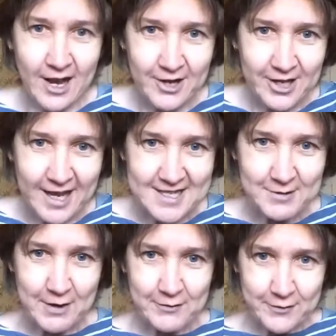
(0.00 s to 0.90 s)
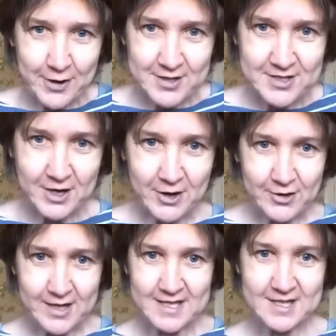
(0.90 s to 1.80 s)
Okay, so our first
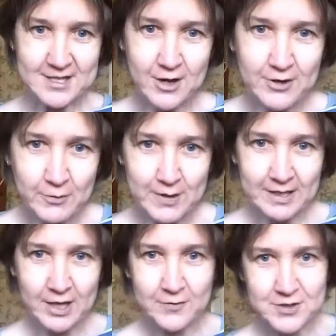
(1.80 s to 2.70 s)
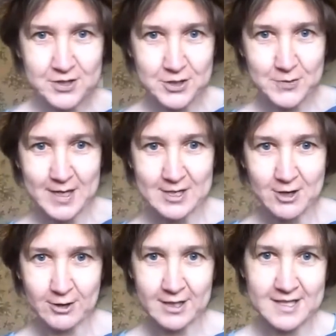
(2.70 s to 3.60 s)
song is a song that we love to do in
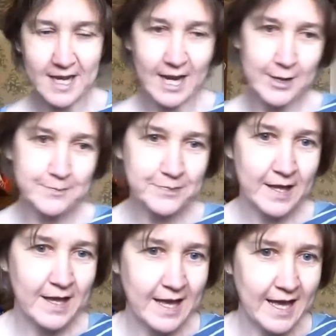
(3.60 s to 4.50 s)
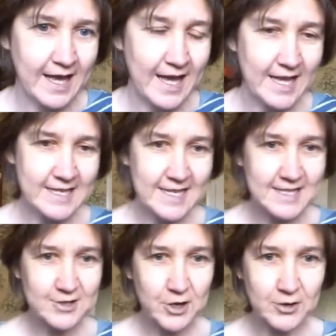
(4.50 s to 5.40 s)
toddler time, and
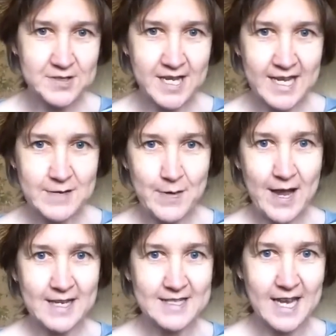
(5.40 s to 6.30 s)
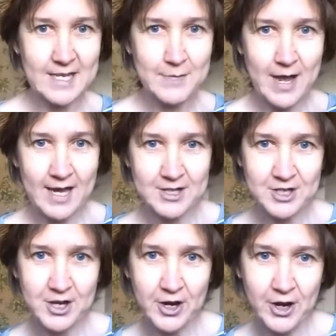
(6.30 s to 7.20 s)
it's called Teddy Bear, Teddy Bear,
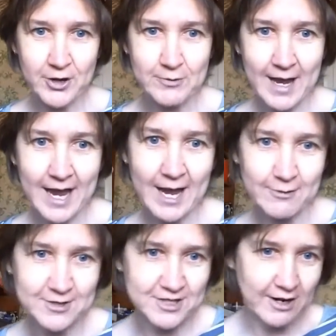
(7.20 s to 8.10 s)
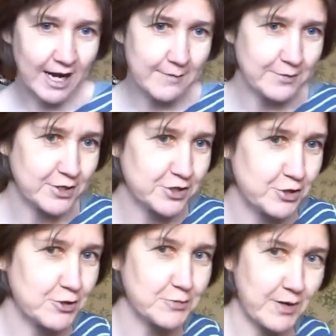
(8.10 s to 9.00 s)
Turn Around. So I'm going to
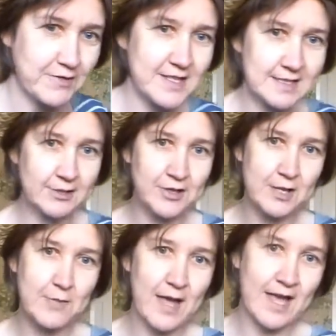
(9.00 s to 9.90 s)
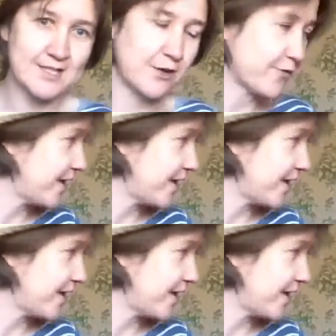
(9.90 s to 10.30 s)
choose one of these lucky bears over